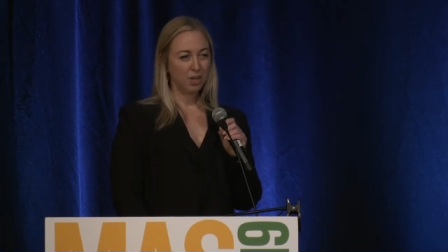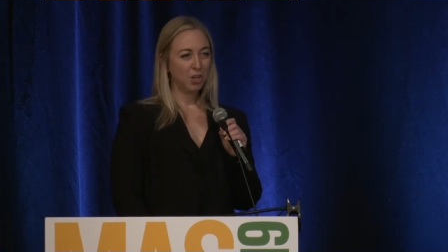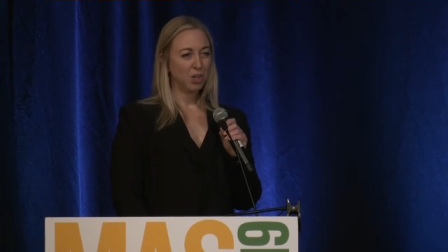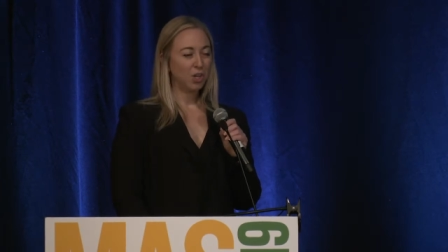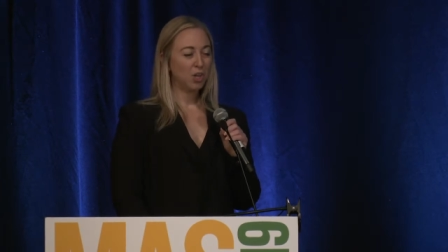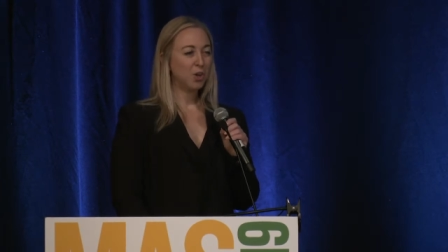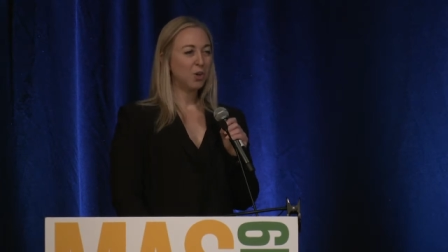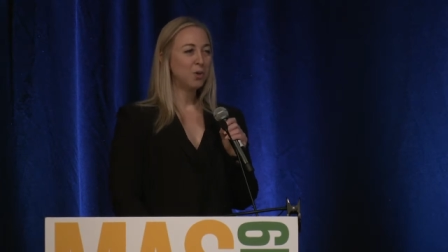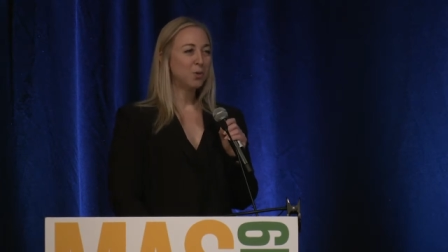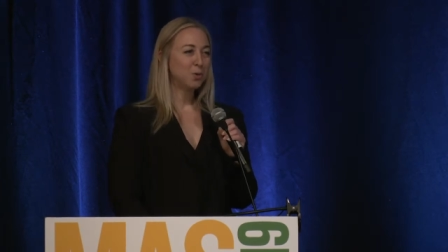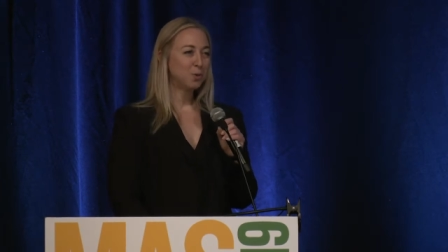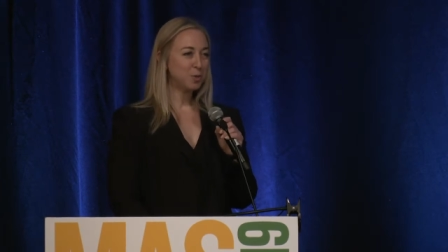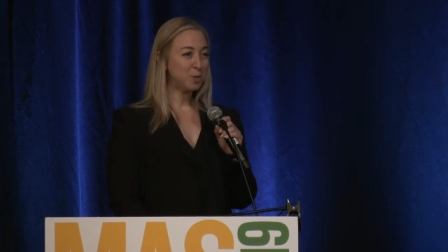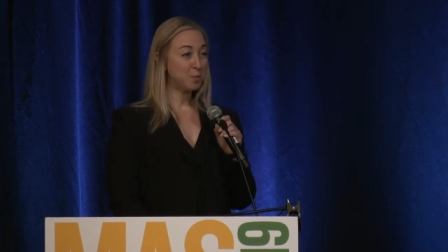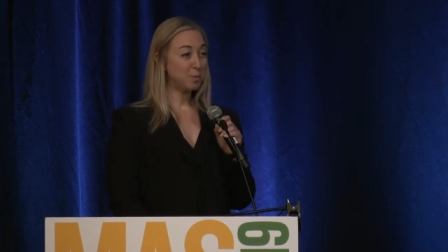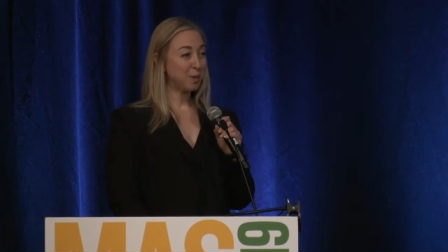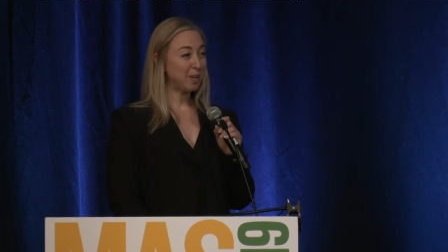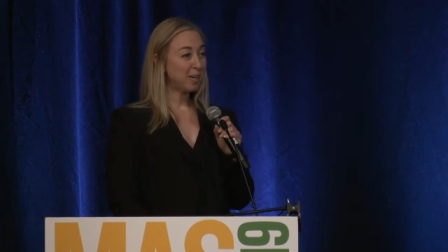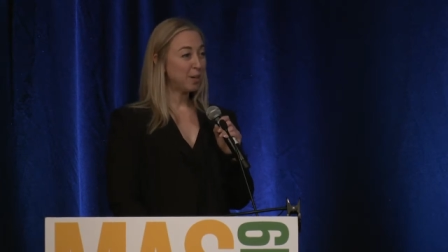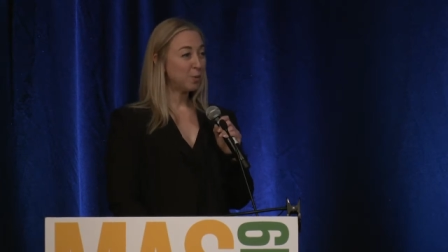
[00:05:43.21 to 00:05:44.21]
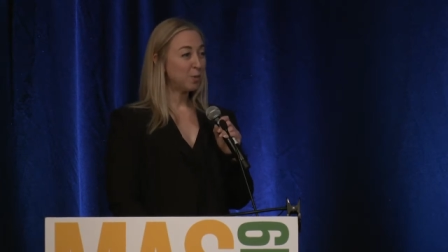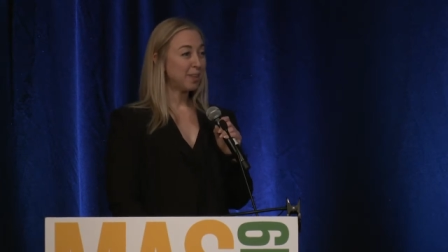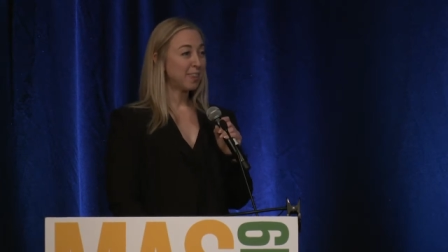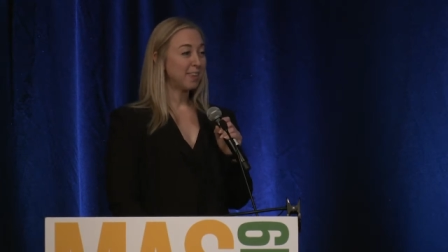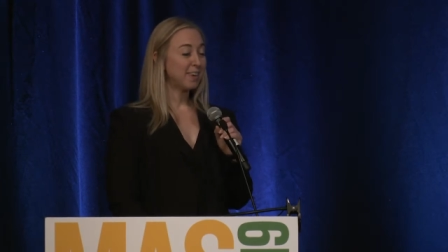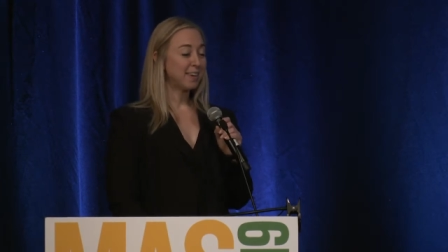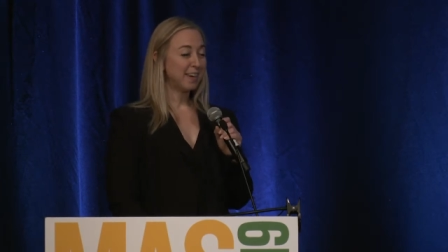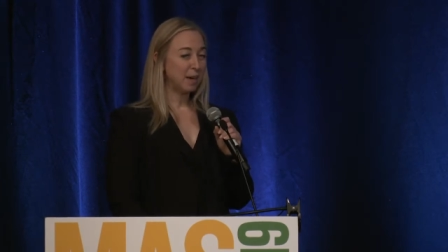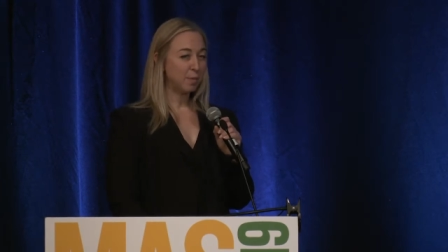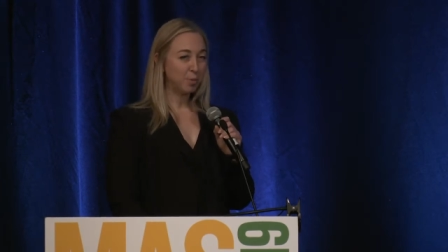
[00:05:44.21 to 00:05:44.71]
You speak with
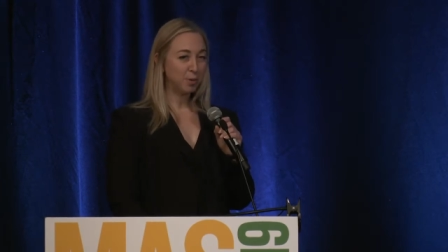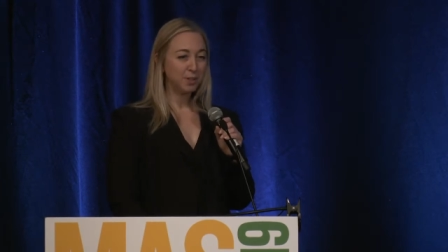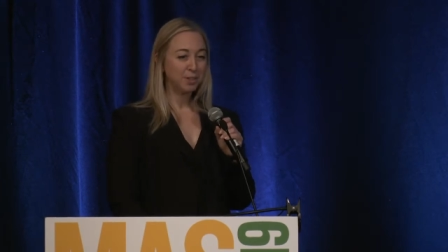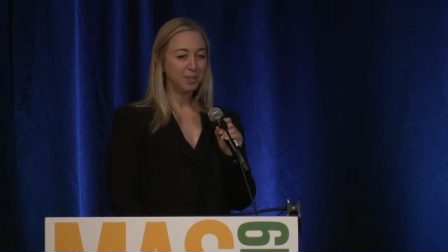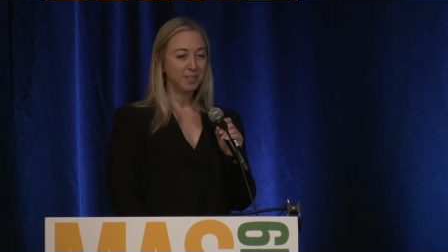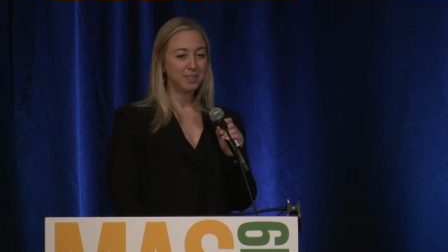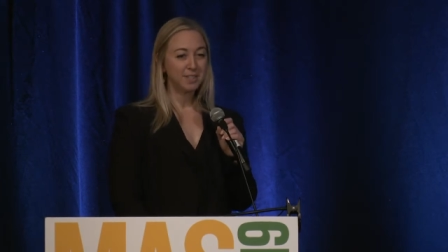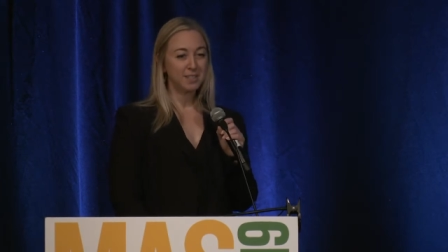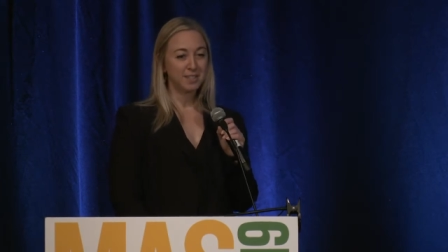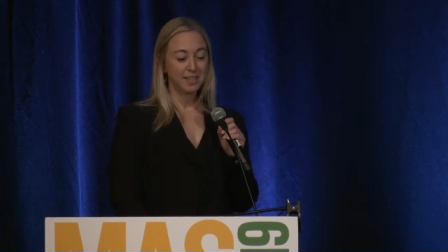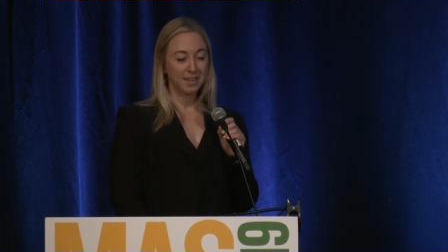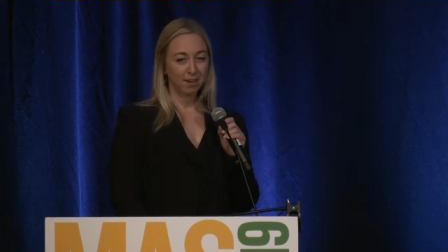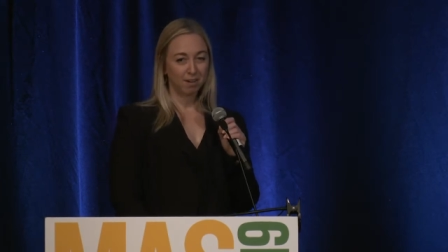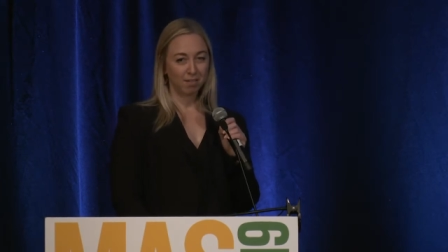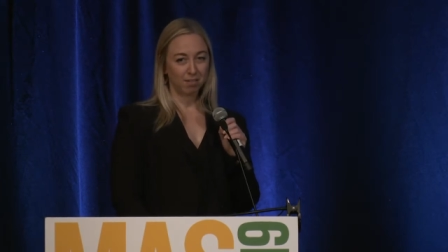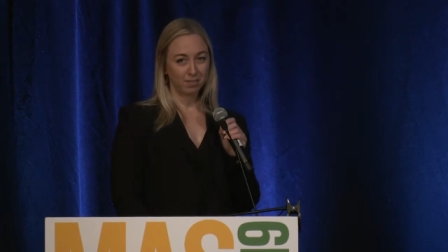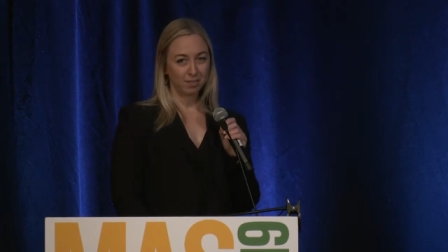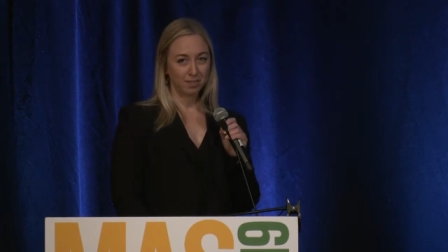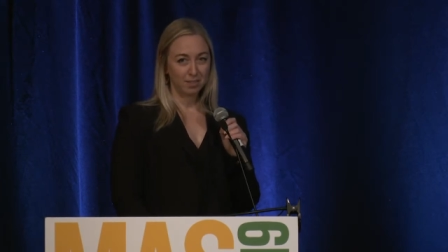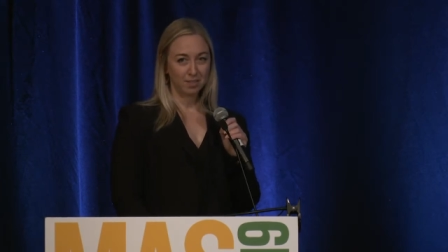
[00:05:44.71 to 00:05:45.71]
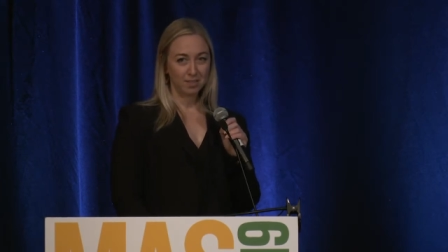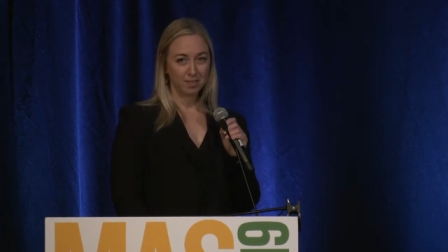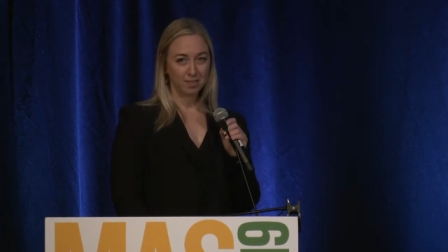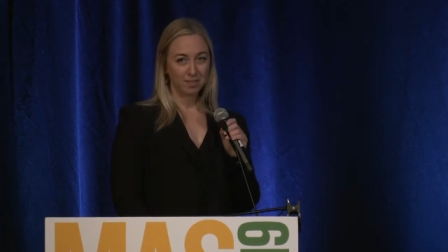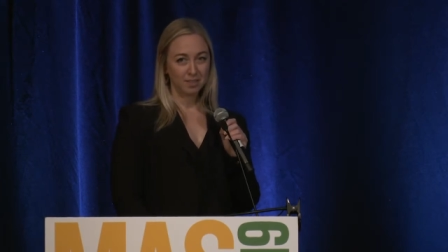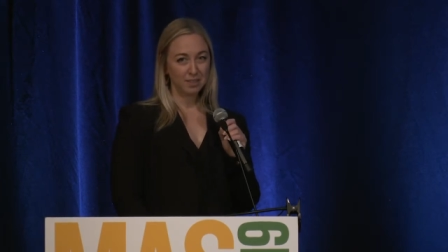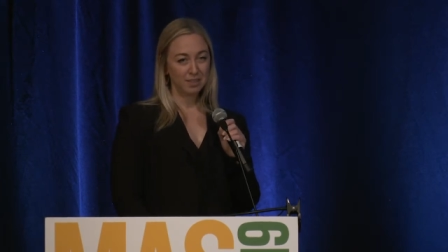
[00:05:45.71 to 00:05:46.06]
neighborhood stakeholders.